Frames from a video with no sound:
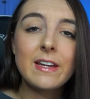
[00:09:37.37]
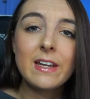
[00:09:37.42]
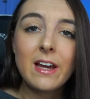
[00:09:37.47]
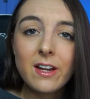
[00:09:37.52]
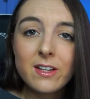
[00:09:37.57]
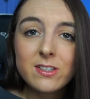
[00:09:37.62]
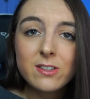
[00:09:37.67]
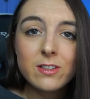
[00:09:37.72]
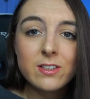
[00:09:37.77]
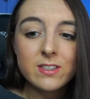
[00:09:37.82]
Not
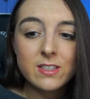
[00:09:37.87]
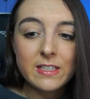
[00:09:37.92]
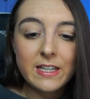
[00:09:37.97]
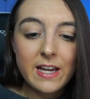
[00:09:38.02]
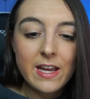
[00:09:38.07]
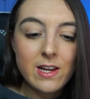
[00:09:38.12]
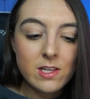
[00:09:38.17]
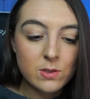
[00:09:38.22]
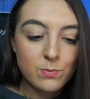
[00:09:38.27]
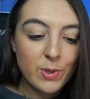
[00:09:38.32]
as good as the
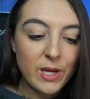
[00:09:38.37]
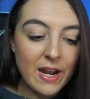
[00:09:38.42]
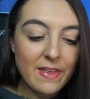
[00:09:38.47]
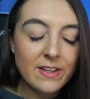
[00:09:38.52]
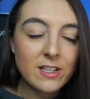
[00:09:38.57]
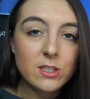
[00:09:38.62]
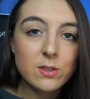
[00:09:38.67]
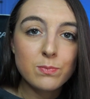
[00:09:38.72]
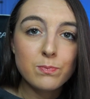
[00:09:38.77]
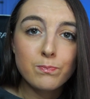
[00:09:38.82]
Titans, but I
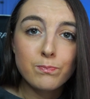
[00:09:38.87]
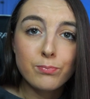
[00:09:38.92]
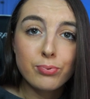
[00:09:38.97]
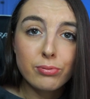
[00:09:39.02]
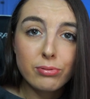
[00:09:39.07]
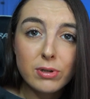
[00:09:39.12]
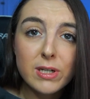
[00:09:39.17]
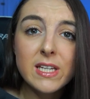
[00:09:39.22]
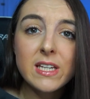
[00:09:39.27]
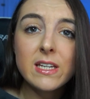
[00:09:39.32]
think it's
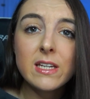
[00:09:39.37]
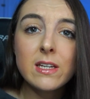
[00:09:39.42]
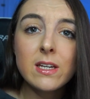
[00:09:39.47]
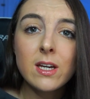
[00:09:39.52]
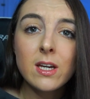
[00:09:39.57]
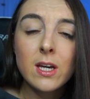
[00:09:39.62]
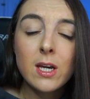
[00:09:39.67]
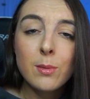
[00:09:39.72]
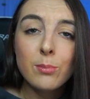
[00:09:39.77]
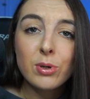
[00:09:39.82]
pretty
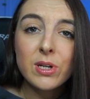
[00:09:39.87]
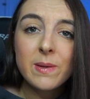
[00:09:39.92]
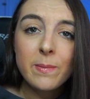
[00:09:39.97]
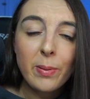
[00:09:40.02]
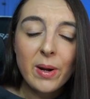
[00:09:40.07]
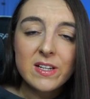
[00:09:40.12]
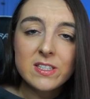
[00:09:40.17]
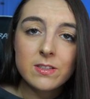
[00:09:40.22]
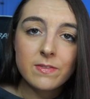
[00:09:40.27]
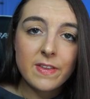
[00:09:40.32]

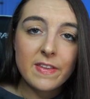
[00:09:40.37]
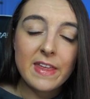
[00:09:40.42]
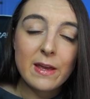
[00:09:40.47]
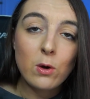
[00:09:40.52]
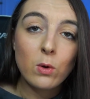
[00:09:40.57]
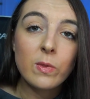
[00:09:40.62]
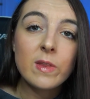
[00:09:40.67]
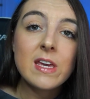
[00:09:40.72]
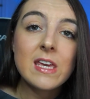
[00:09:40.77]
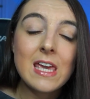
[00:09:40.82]
impressive that they
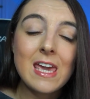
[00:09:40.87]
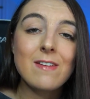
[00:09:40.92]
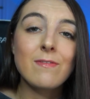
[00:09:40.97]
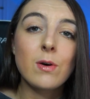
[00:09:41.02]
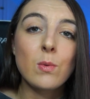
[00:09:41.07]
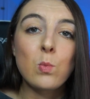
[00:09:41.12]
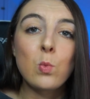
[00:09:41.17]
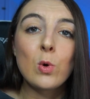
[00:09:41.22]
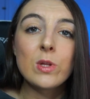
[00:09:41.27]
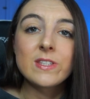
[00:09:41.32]
only gave
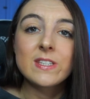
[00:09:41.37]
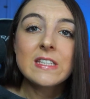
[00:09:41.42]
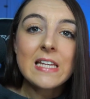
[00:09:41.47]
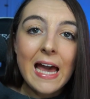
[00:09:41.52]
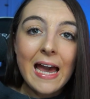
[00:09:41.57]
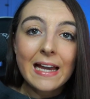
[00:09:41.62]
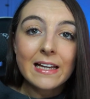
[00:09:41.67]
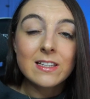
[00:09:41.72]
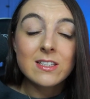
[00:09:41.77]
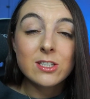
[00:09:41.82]
up one
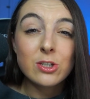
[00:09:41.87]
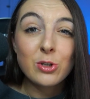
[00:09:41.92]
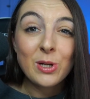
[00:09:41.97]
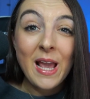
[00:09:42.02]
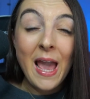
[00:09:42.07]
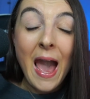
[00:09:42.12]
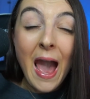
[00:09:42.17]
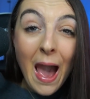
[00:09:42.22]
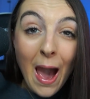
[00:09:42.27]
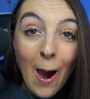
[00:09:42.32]
sack considering
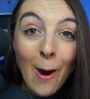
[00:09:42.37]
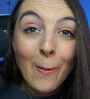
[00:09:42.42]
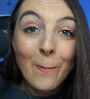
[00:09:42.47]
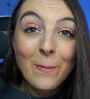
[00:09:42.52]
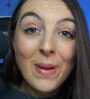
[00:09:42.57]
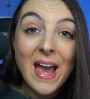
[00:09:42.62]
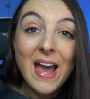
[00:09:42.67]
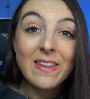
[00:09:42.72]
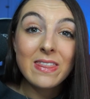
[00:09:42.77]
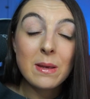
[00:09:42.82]
how
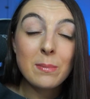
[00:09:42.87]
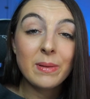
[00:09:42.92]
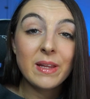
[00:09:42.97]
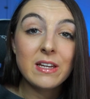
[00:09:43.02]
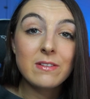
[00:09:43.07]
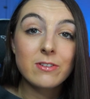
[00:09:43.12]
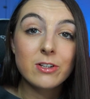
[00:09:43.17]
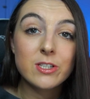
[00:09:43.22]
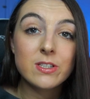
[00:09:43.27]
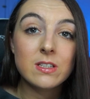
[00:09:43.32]
bad they
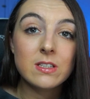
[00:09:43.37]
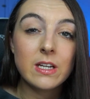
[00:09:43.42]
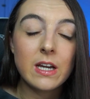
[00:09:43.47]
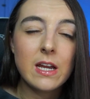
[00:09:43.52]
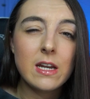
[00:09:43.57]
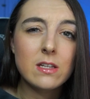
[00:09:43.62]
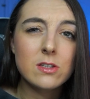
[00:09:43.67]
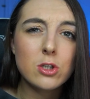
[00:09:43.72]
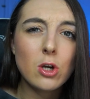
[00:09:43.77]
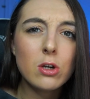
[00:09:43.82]
played versus the
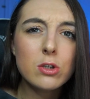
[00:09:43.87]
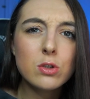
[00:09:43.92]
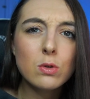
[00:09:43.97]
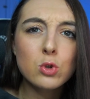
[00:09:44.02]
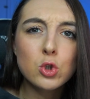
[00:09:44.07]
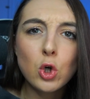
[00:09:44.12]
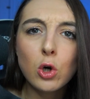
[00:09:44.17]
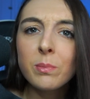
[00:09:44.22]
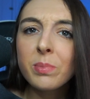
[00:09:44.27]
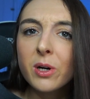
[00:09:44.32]
Titans. Also,
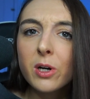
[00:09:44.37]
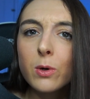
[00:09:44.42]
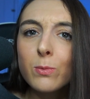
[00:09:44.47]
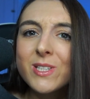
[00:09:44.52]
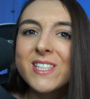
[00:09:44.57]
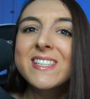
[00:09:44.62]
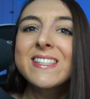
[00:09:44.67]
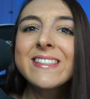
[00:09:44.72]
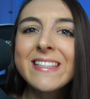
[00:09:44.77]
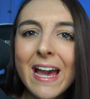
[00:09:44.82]
Joe Burrow
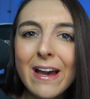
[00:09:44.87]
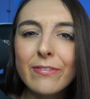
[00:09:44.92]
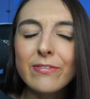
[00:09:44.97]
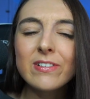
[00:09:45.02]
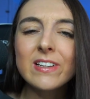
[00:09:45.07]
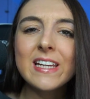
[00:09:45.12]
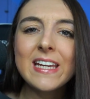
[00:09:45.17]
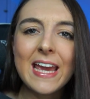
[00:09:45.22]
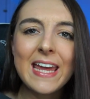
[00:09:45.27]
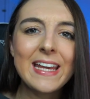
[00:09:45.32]
was
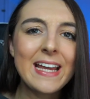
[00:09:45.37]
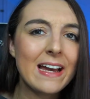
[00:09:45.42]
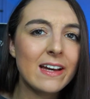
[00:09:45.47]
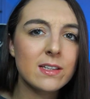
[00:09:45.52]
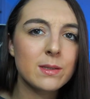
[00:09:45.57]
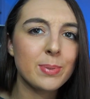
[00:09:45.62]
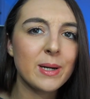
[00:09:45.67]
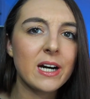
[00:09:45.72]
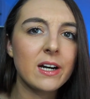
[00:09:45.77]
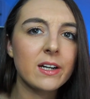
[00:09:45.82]
definitely getting out of
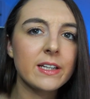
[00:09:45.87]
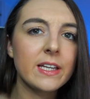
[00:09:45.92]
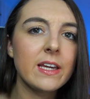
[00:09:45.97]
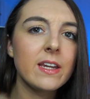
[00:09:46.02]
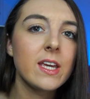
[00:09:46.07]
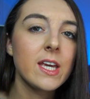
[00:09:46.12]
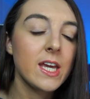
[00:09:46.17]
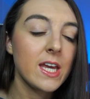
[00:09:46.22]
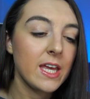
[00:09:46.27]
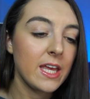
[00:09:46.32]
the
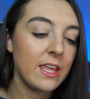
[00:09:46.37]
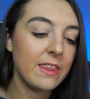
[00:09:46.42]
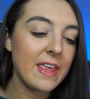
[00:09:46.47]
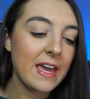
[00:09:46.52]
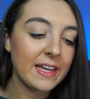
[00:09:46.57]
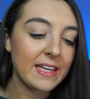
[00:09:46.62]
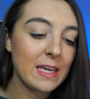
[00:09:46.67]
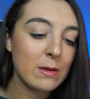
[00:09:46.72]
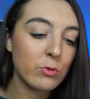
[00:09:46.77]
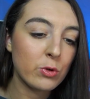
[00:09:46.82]
pocket in
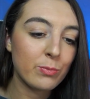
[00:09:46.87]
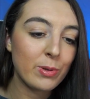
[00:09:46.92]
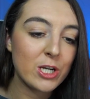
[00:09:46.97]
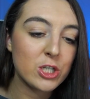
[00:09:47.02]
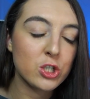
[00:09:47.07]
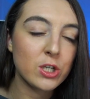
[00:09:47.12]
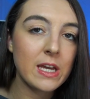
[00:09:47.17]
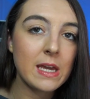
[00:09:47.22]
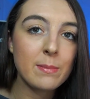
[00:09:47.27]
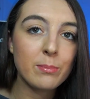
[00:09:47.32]
that game when
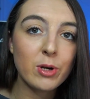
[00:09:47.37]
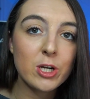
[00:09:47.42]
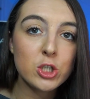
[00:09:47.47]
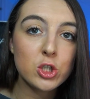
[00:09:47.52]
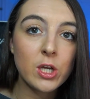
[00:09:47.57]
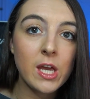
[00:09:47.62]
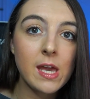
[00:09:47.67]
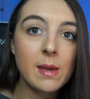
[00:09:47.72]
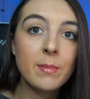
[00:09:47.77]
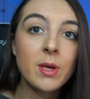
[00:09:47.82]
pressure
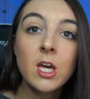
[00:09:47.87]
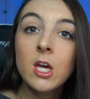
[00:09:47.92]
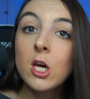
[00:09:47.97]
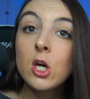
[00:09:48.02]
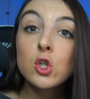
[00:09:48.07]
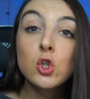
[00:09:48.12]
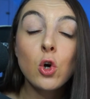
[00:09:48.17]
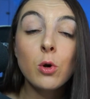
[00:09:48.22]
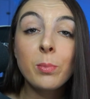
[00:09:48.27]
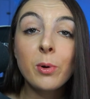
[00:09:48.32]
came.
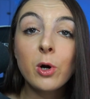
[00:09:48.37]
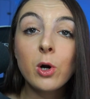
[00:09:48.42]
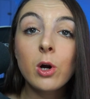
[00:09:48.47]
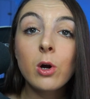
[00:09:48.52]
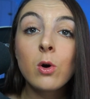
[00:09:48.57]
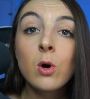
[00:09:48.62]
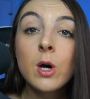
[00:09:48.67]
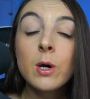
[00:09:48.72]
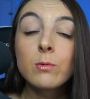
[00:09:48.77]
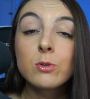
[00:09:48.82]
Joe
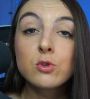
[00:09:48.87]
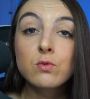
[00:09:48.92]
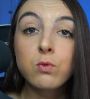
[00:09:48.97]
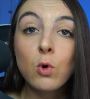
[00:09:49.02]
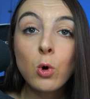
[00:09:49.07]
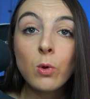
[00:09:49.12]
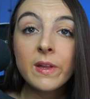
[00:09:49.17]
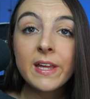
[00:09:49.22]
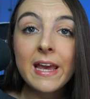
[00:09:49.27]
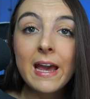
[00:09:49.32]
Burrow was
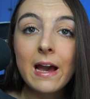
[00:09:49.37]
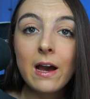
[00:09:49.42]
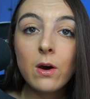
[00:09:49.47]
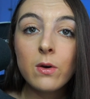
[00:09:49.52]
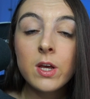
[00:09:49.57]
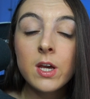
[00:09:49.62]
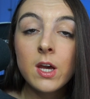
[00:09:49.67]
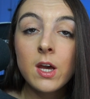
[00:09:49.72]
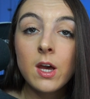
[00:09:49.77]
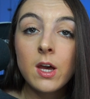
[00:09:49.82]
rolling out.